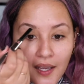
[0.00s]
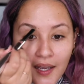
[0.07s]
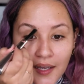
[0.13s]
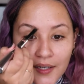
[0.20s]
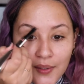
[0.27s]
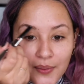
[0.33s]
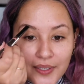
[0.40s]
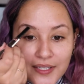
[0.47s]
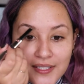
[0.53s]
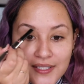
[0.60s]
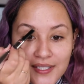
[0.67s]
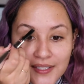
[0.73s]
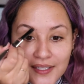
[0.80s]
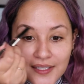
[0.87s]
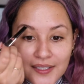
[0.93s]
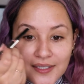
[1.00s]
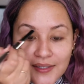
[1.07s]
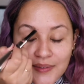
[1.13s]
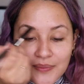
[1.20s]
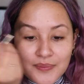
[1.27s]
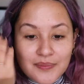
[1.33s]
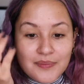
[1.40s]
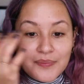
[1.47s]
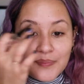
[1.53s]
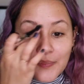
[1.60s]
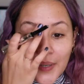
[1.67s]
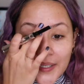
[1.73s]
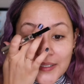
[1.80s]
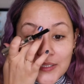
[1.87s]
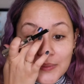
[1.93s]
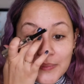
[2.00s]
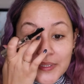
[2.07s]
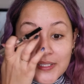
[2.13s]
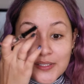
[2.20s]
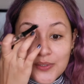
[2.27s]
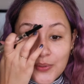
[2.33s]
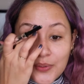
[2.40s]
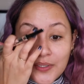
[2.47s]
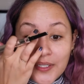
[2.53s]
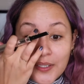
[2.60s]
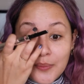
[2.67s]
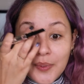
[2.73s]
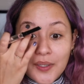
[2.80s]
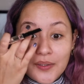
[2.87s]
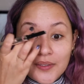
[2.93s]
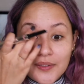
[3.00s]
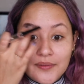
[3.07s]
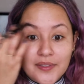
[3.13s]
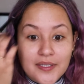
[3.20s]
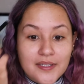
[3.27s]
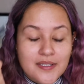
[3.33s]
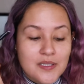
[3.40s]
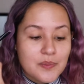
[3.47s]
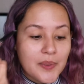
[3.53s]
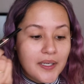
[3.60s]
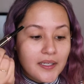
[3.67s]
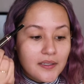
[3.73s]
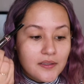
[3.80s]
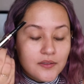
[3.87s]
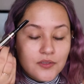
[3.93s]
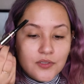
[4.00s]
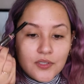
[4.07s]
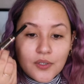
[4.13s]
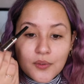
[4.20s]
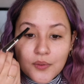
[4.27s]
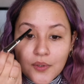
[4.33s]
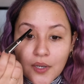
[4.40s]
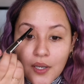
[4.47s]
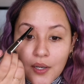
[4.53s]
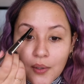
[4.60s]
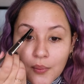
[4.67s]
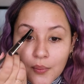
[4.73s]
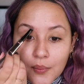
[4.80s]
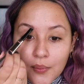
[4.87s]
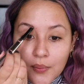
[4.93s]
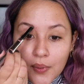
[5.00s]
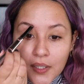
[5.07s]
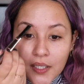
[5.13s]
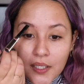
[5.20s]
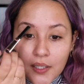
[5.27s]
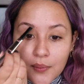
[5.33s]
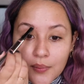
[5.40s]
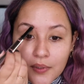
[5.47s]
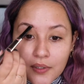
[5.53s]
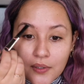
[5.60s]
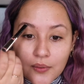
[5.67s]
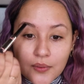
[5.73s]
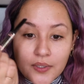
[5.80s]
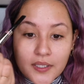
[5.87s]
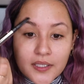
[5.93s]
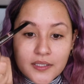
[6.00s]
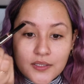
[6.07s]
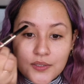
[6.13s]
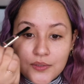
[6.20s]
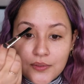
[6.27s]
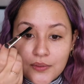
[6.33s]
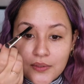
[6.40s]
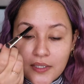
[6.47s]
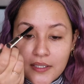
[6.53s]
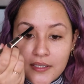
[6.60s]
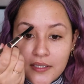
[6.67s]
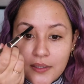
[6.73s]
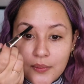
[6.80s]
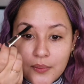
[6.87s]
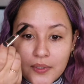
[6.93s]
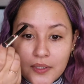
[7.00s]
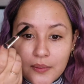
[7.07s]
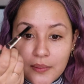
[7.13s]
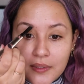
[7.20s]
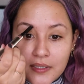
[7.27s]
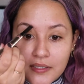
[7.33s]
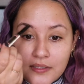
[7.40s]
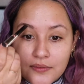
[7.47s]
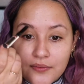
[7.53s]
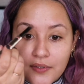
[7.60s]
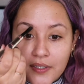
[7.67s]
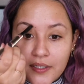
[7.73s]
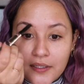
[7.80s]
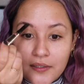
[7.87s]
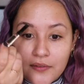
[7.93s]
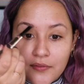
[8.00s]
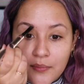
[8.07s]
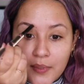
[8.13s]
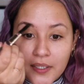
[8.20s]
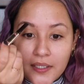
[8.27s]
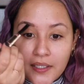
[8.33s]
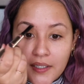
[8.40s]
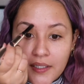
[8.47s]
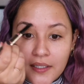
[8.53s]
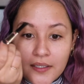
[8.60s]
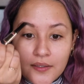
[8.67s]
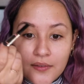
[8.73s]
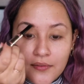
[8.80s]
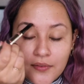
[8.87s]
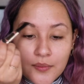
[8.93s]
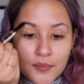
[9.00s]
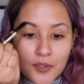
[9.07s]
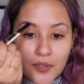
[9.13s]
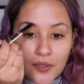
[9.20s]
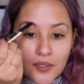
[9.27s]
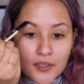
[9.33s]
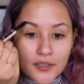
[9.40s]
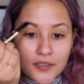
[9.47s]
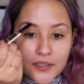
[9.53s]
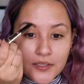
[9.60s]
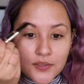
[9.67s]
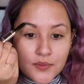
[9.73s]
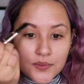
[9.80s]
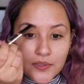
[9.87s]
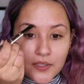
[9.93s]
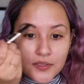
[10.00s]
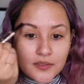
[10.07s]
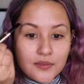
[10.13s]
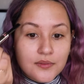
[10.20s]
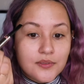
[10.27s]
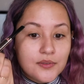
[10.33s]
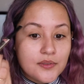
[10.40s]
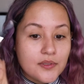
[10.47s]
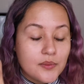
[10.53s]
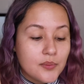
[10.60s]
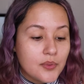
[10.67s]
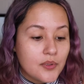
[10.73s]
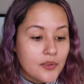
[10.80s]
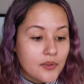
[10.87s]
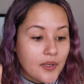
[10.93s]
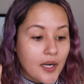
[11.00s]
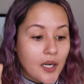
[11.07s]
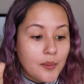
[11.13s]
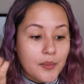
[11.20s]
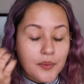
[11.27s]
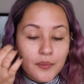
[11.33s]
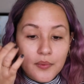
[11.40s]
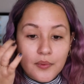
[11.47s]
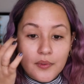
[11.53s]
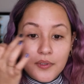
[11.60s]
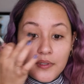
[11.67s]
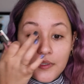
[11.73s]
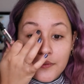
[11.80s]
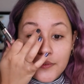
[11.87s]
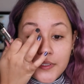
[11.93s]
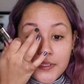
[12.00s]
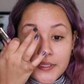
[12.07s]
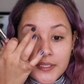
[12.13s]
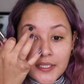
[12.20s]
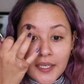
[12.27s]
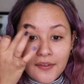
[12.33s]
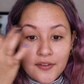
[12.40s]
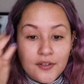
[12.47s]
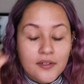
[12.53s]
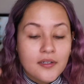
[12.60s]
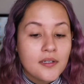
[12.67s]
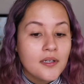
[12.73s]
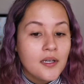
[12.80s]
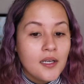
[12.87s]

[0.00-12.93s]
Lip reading: Anyways, back to my story about living in Spain. So we were going to, and I say we because a friend of mine from college was also doing the program and we were living together.